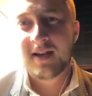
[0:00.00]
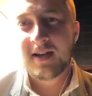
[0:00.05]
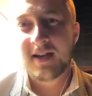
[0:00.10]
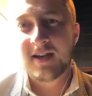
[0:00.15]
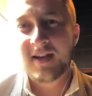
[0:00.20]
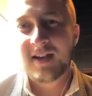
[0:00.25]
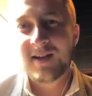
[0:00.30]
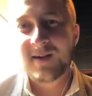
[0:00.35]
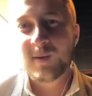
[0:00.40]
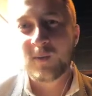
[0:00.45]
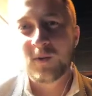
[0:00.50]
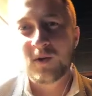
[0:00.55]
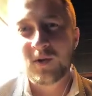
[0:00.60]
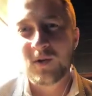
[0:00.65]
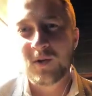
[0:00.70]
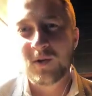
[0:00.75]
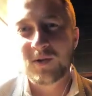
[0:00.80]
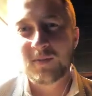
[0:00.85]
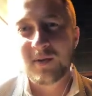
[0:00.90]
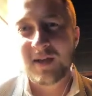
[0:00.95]
How do you want to
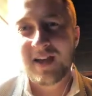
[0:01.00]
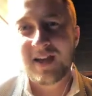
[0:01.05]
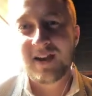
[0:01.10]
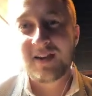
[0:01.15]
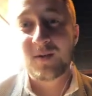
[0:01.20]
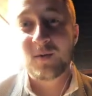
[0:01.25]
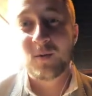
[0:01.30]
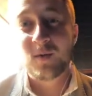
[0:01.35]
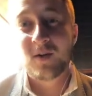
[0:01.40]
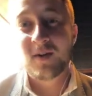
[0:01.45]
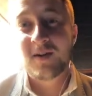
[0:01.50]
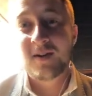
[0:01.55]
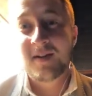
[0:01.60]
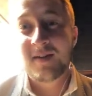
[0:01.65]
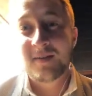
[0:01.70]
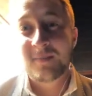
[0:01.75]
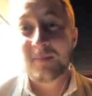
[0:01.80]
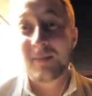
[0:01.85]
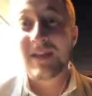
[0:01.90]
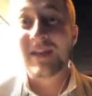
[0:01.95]
use me? How do you want
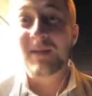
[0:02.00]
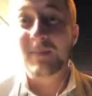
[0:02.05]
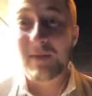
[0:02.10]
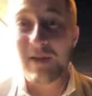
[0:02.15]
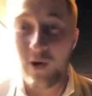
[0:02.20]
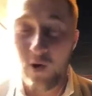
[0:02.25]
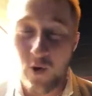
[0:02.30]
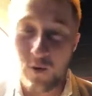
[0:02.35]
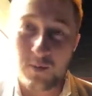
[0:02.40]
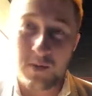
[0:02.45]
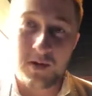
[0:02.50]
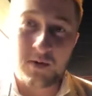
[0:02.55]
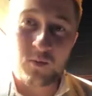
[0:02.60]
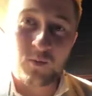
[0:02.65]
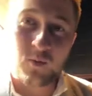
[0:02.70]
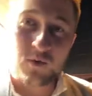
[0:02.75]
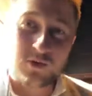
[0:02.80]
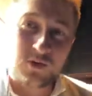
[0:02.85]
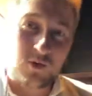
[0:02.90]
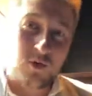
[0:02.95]
me to be open?
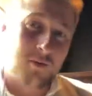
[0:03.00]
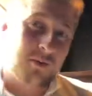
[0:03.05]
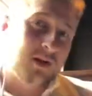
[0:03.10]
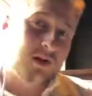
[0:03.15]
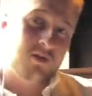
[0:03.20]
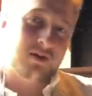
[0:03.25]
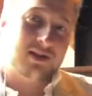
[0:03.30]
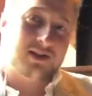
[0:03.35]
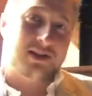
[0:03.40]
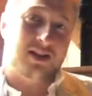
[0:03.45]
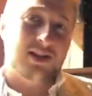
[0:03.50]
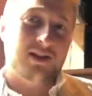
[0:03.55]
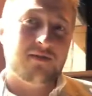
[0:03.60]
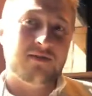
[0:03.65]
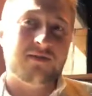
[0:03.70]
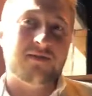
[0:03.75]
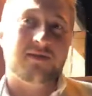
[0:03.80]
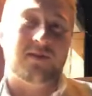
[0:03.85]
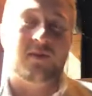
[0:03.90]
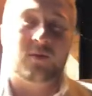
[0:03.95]
What do you want me to receive
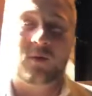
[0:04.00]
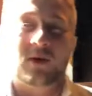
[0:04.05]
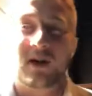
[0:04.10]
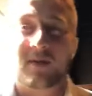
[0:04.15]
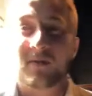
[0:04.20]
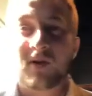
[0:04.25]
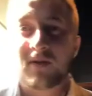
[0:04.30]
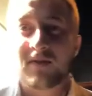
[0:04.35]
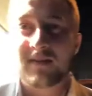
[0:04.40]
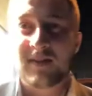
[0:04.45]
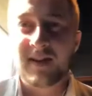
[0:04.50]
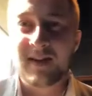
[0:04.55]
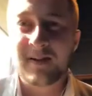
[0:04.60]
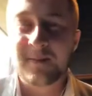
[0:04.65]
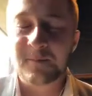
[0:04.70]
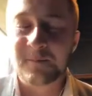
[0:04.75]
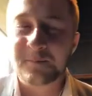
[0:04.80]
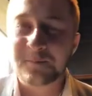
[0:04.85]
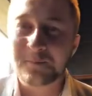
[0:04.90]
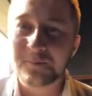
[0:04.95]
over
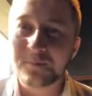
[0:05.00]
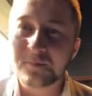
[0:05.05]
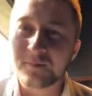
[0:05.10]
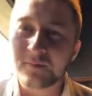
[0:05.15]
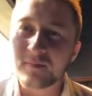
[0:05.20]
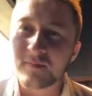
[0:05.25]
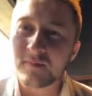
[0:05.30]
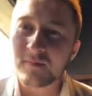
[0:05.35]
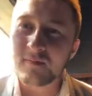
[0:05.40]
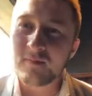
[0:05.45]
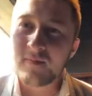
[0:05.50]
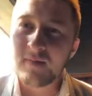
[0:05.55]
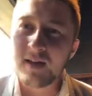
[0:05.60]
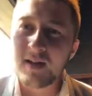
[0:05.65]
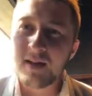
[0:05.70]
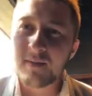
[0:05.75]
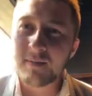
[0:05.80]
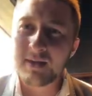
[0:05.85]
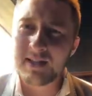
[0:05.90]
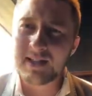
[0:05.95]
there?
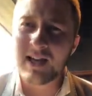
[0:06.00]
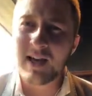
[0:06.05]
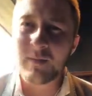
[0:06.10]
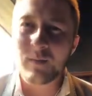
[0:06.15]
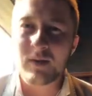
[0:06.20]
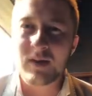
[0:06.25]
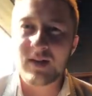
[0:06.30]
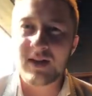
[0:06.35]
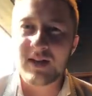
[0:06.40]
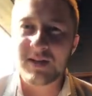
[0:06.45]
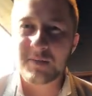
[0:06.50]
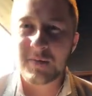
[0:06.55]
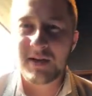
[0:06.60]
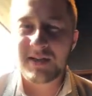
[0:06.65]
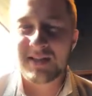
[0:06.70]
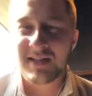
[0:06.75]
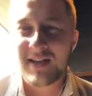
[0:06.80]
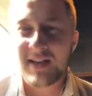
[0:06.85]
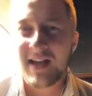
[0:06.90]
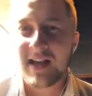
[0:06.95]
And to come with an
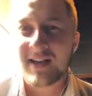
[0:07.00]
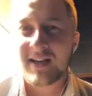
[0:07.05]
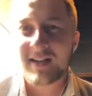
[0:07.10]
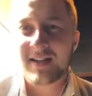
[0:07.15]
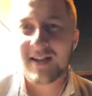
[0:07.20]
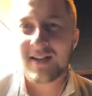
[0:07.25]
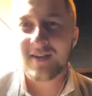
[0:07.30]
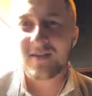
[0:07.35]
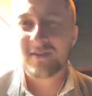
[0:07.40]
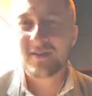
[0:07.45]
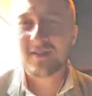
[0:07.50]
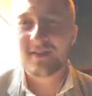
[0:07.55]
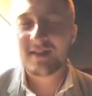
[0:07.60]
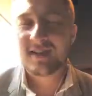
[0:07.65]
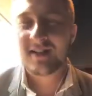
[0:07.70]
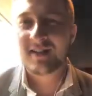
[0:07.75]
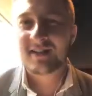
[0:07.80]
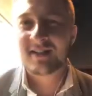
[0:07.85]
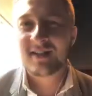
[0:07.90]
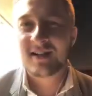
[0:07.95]
expectant heart in that
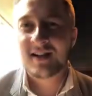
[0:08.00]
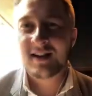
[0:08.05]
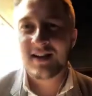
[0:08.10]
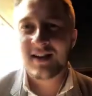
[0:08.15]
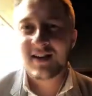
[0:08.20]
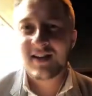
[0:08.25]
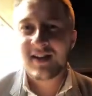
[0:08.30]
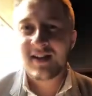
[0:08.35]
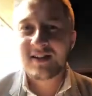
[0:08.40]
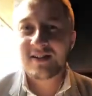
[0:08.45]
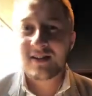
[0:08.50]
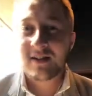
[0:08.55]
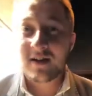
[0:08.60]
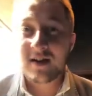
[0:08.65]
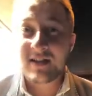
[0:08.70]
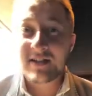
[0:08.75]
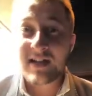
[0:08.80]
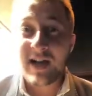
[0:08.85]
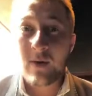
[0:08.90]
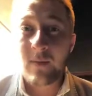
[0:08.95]
context. So
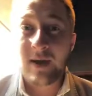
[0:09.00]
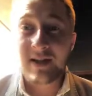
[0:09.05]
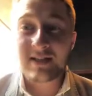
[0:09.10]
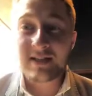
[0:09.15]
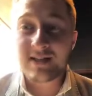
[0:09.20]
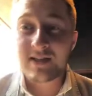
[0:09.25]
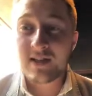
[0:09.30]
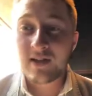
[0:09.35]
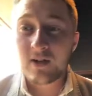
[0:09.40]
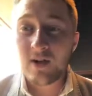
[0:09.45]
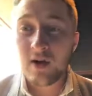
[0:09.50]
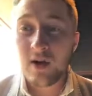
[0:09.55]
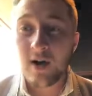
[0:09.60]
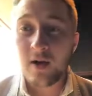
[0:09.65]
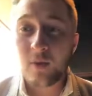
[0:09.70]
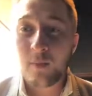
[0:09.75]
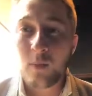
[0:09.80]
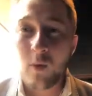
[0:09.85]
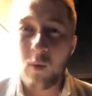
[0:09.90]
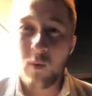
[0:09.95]
guys, can't wait to see you.
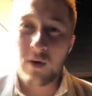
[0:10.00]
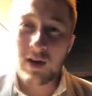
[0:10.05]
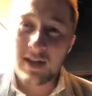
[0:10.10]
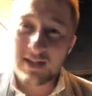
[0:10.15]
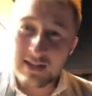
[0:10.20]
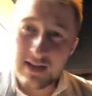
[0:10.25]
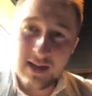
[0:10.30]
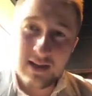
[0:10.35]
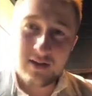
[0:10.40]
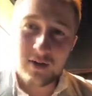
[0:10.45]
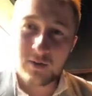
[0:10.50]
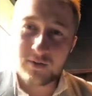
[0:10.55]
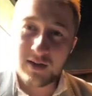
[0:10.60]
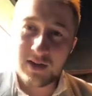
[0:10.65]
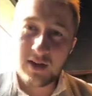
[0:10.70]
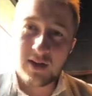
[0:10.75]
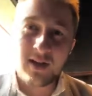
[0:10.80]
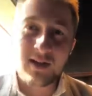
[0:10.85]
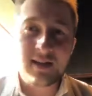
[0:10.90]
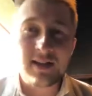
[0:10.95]
I'll release a little
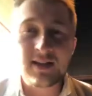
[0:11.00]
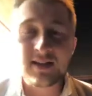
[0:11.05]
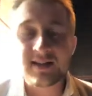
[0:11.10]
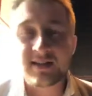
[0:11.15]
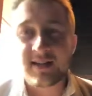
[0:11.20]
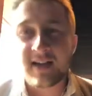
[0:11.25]
video like this